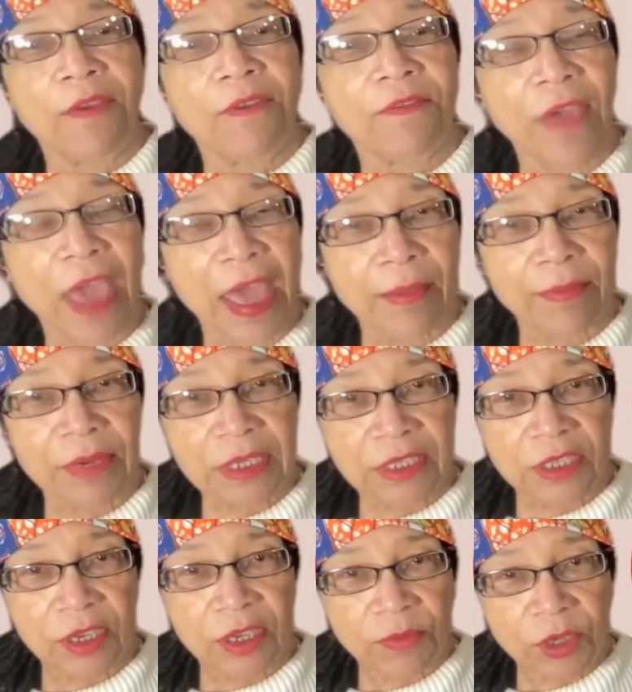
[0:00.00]
family's
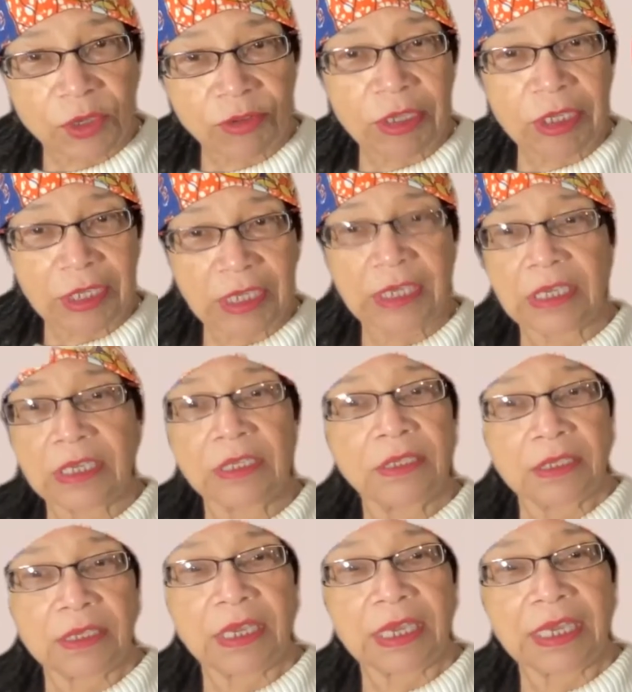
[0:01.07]

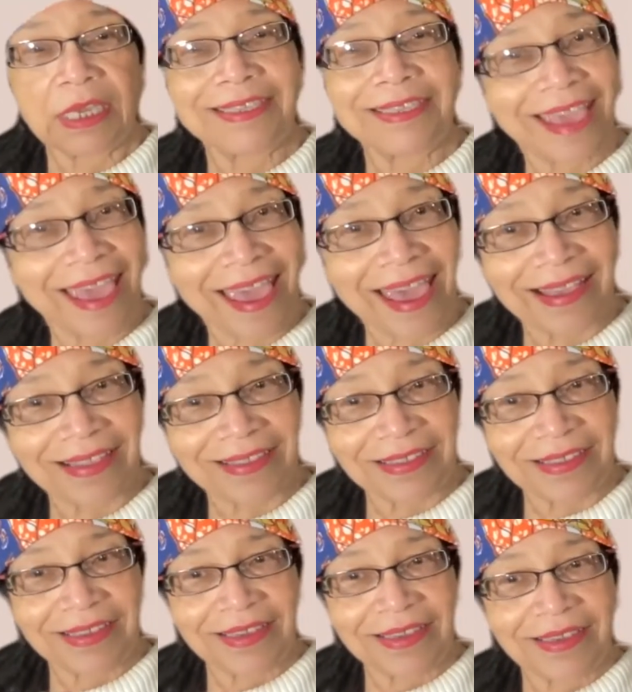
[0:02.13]
communities
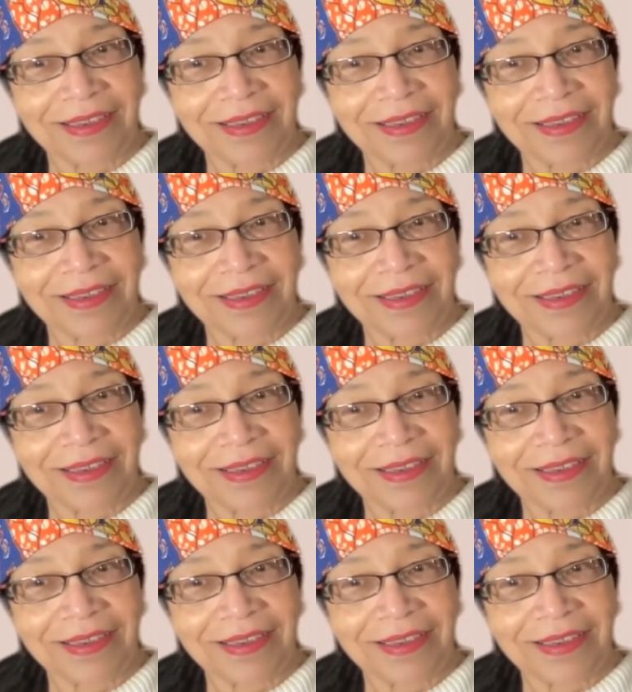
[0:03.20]
attacked